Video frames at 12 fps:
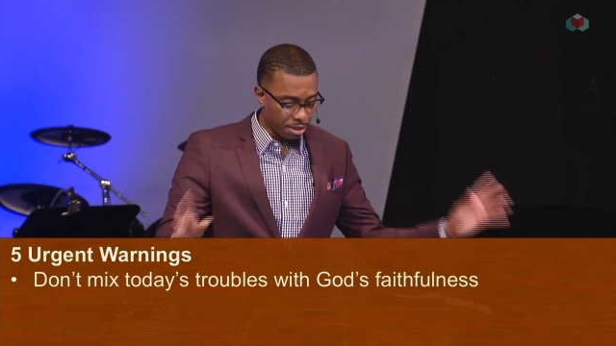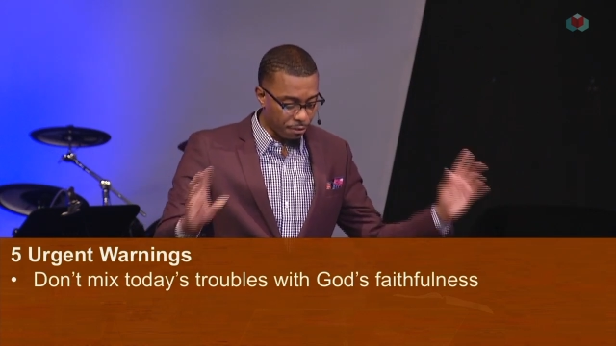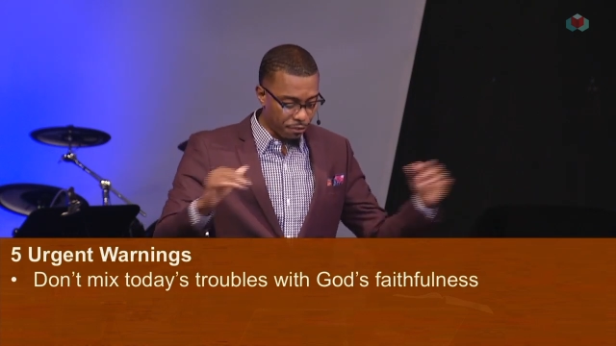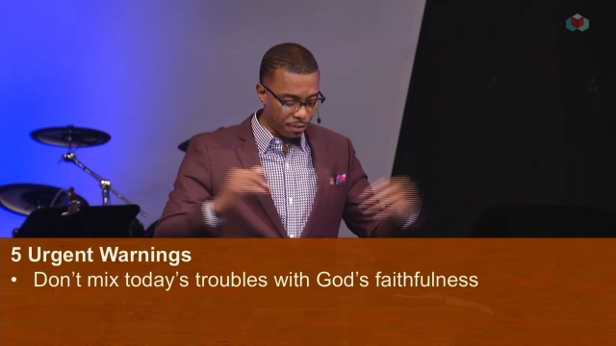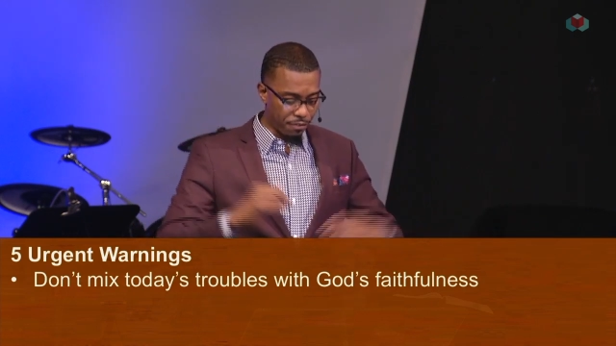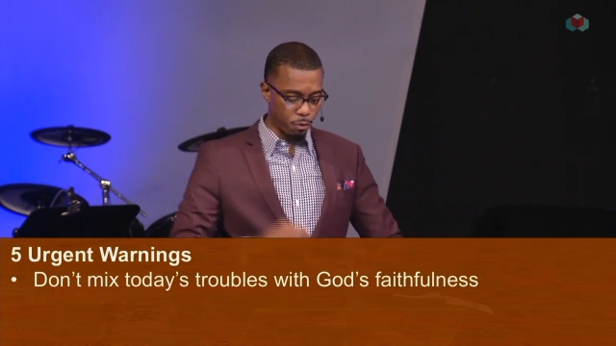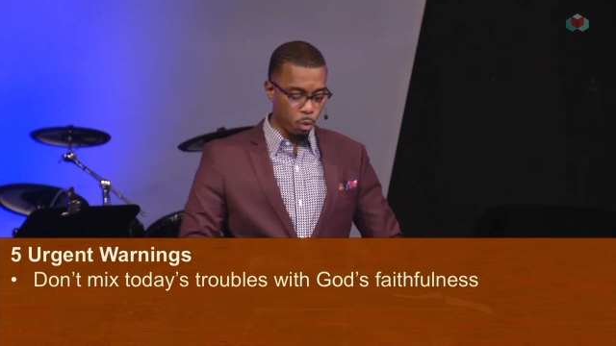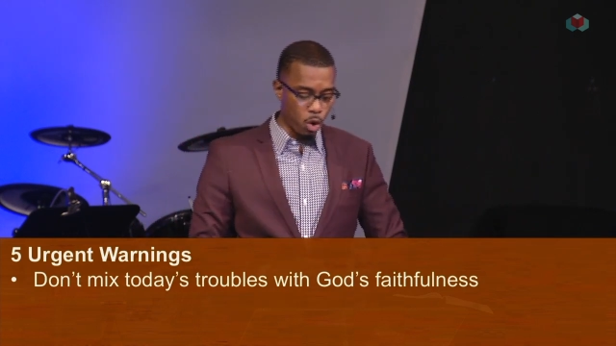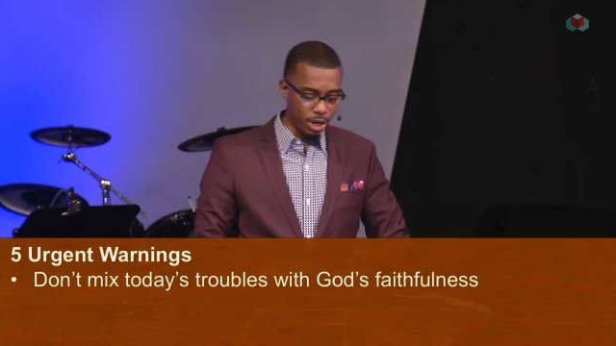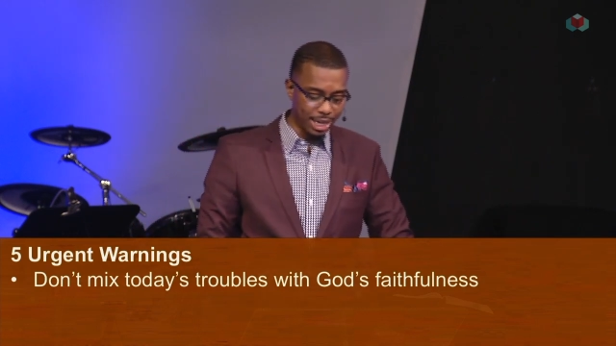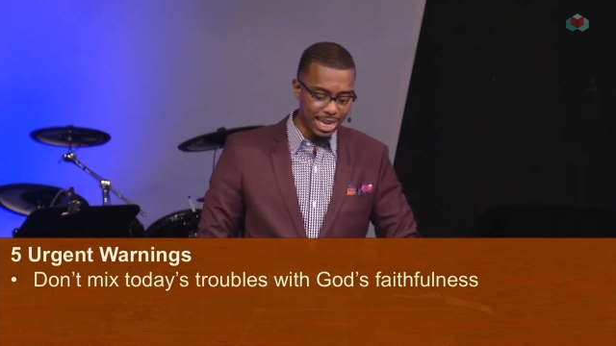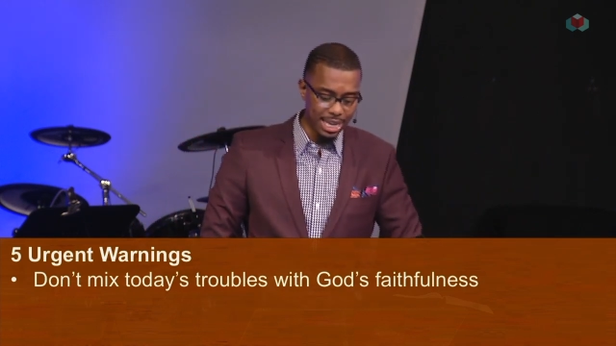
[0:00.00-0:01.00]
The fifth
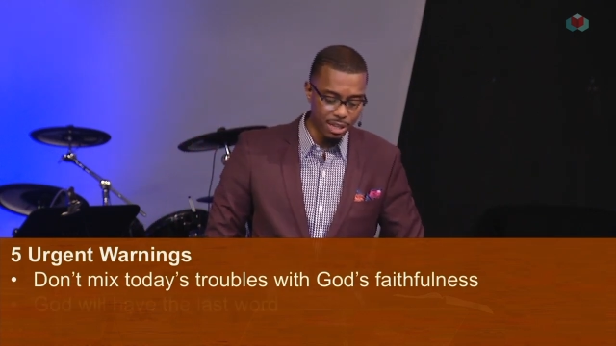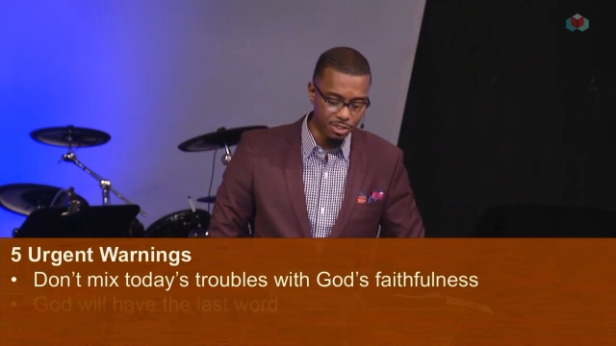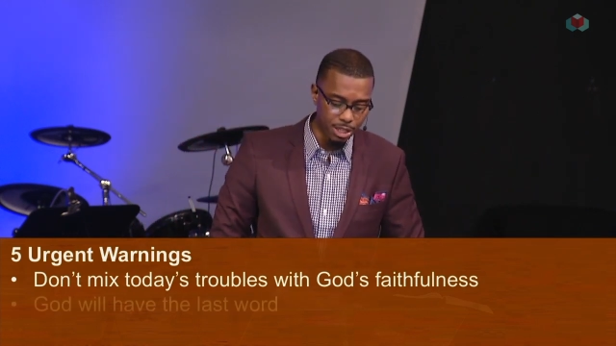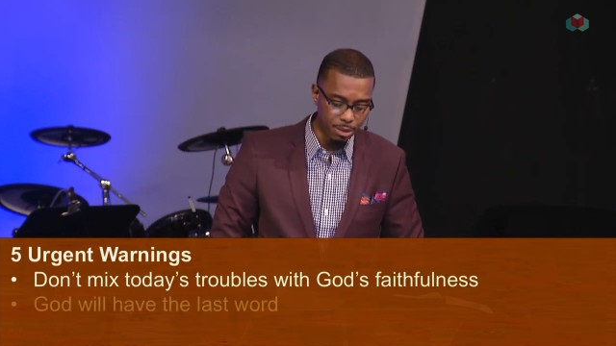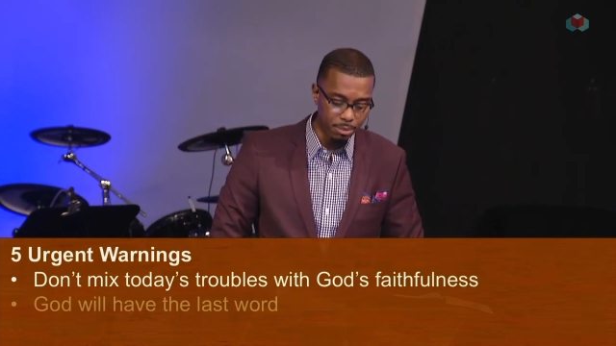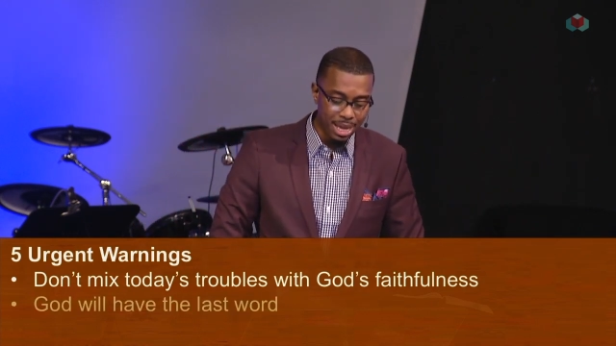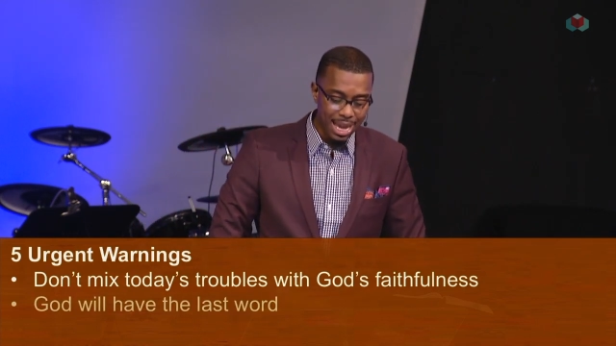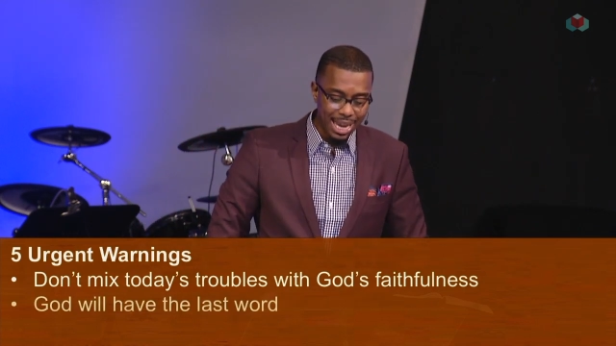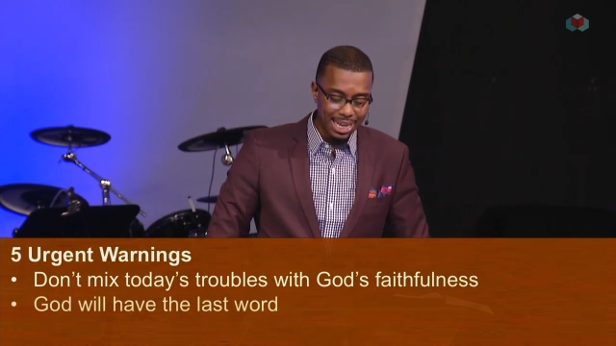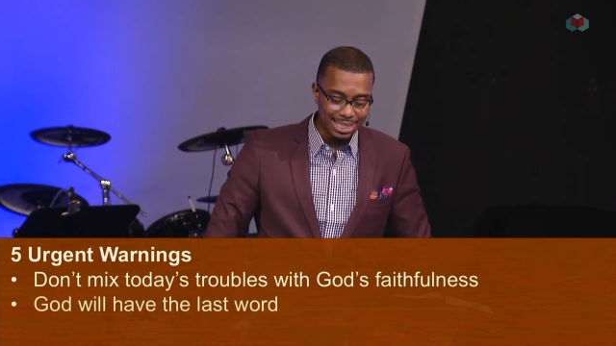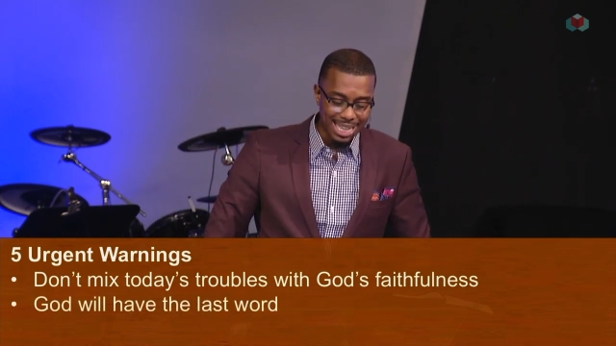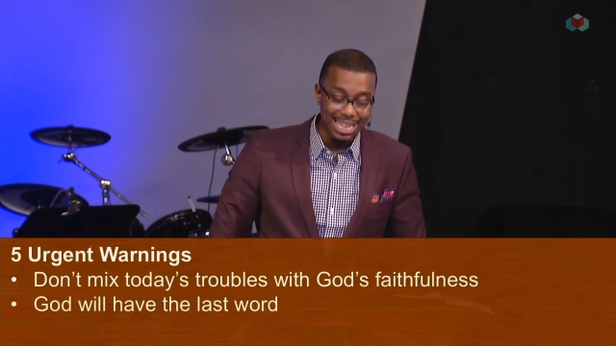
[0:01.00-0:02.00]
warning he gives them
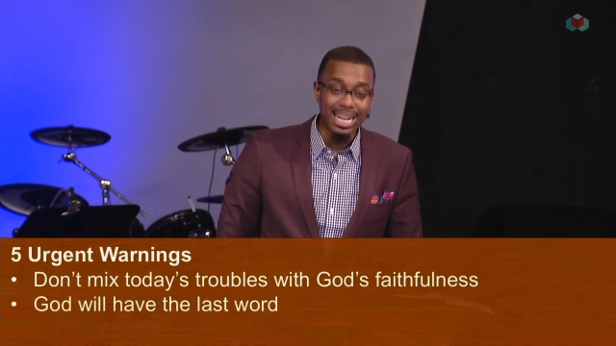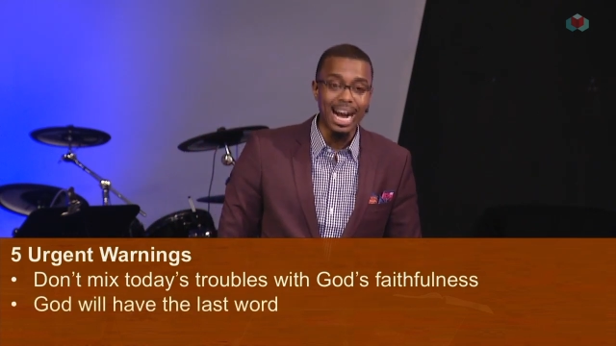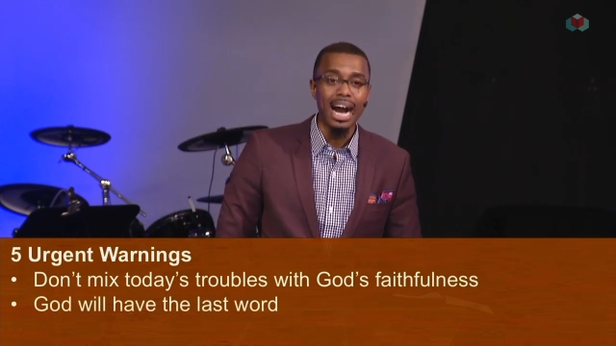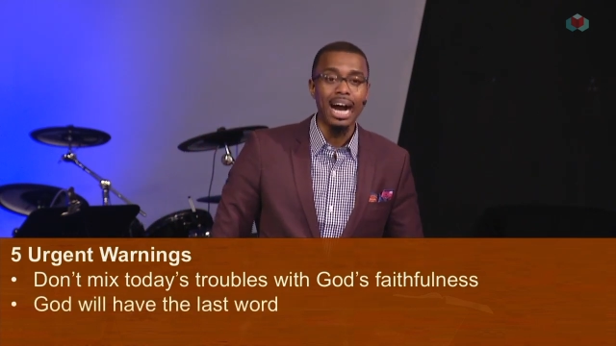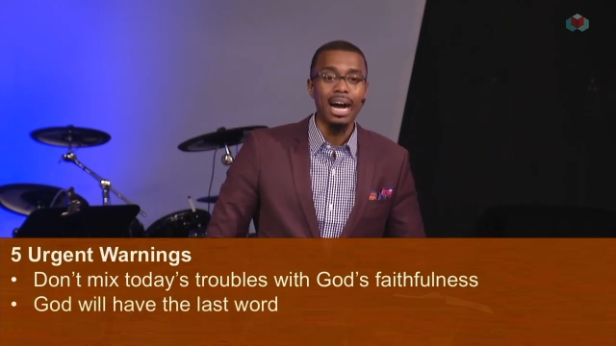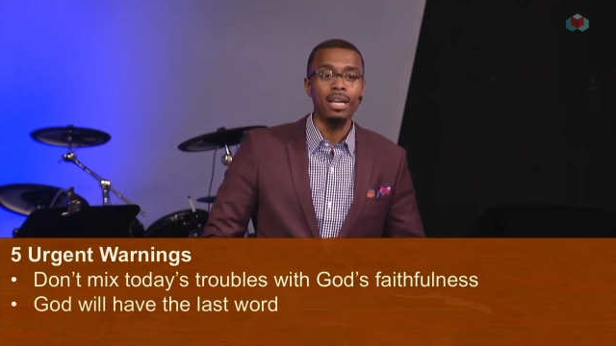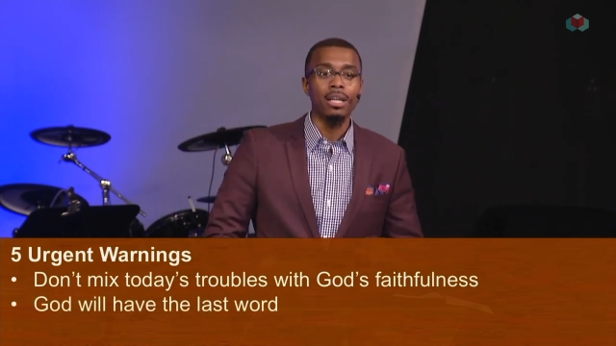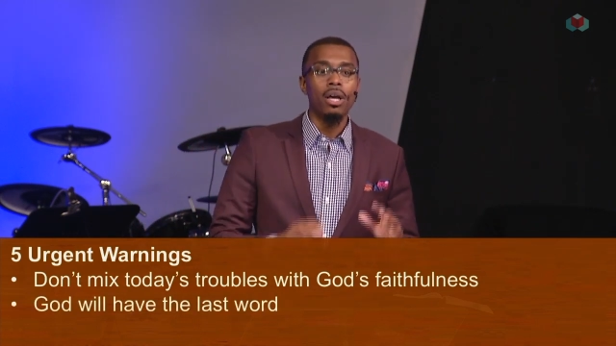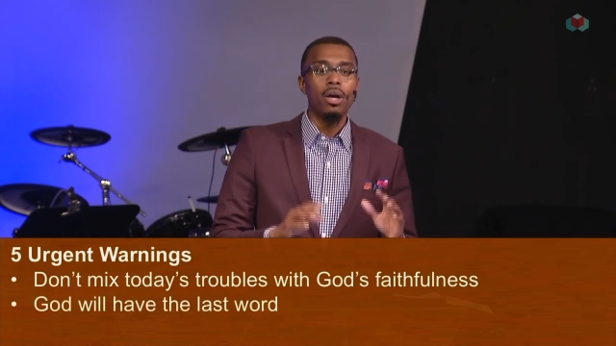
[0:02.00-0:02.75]
is that God